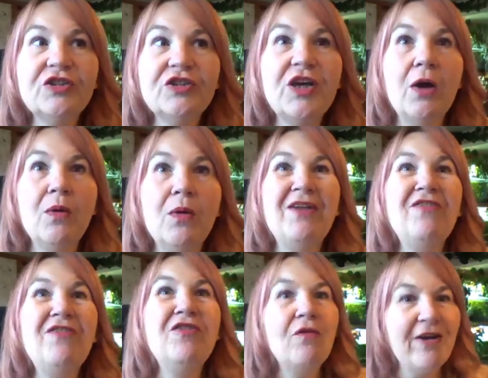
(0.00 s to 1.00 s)
So
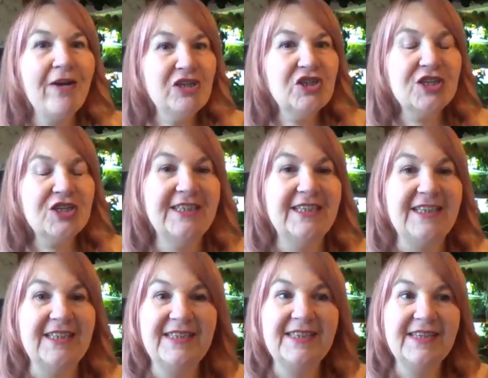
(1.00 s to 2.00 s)
if you've got very
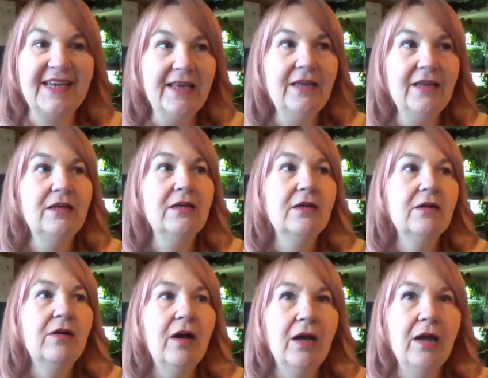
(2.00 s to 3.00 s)
dirty skin,
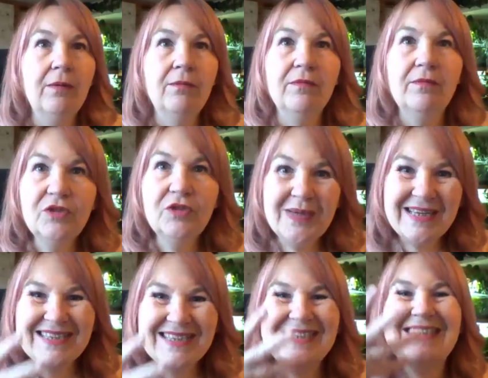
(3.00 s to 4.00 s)

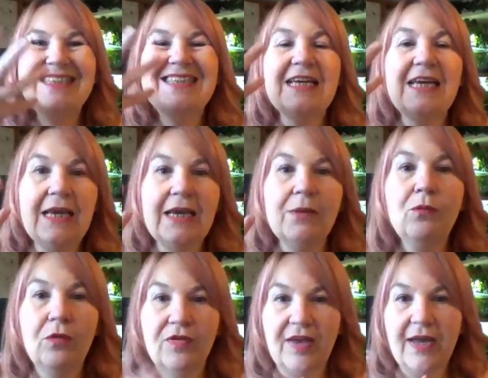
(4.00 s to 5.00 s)
doing a
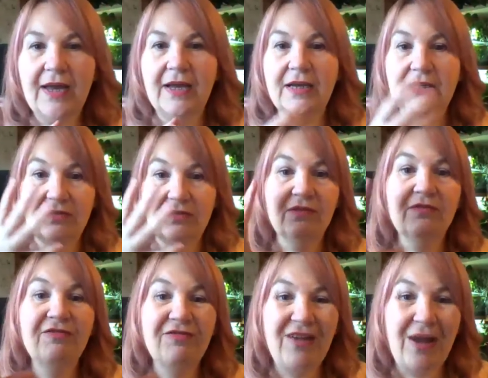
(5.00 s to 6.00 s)
steam with it is
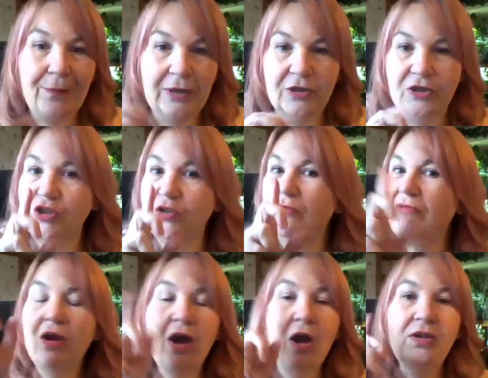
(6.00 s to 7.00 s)
fabulous. You
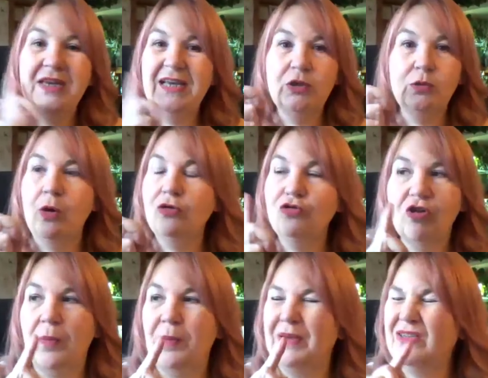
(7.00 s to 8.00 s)
only need one drop.